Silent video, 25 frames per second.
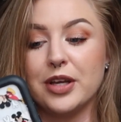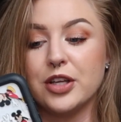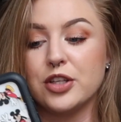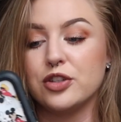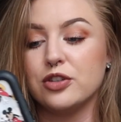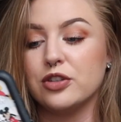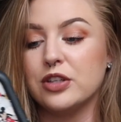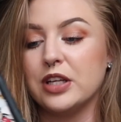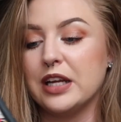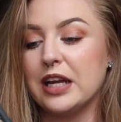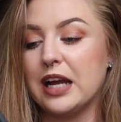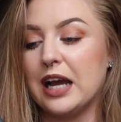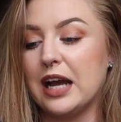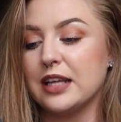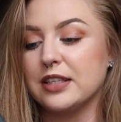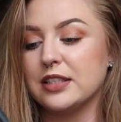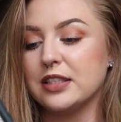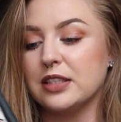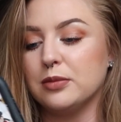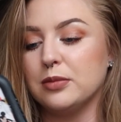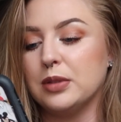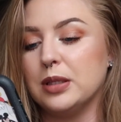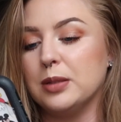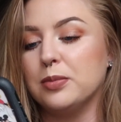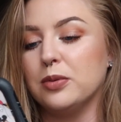yesterday
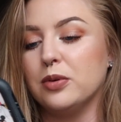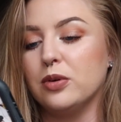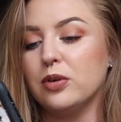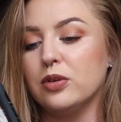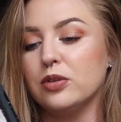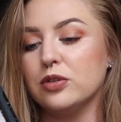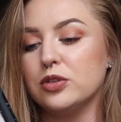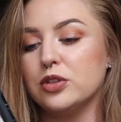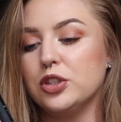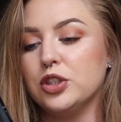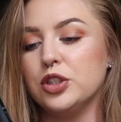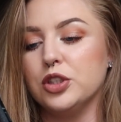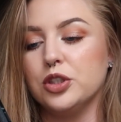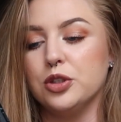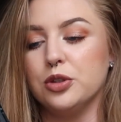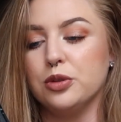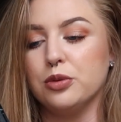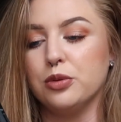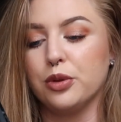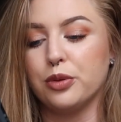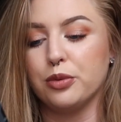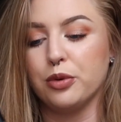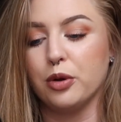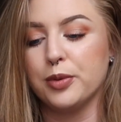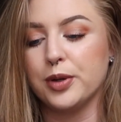asking people
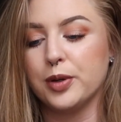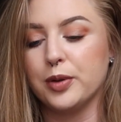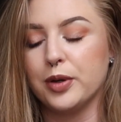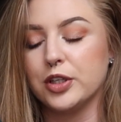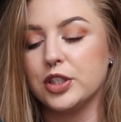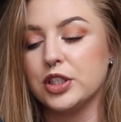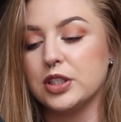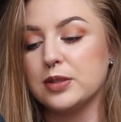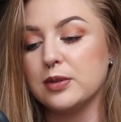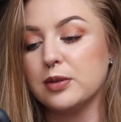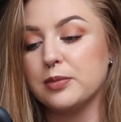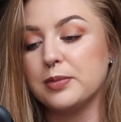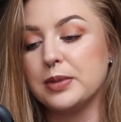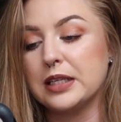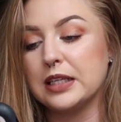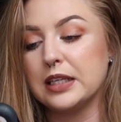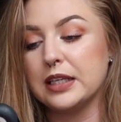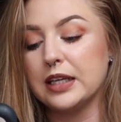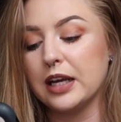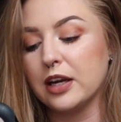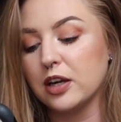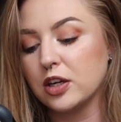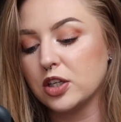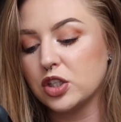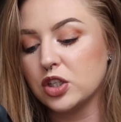to throw me questions about being a
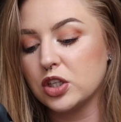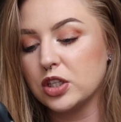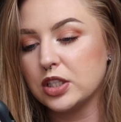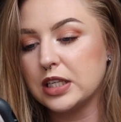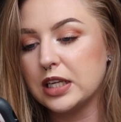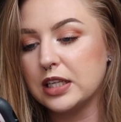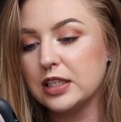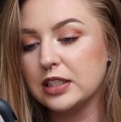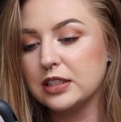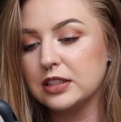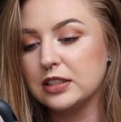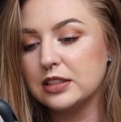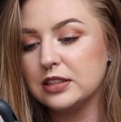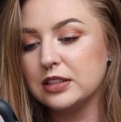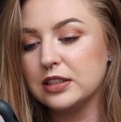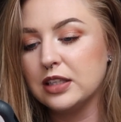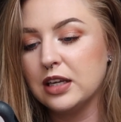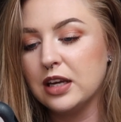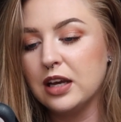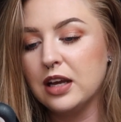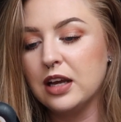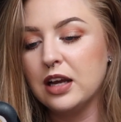character attendant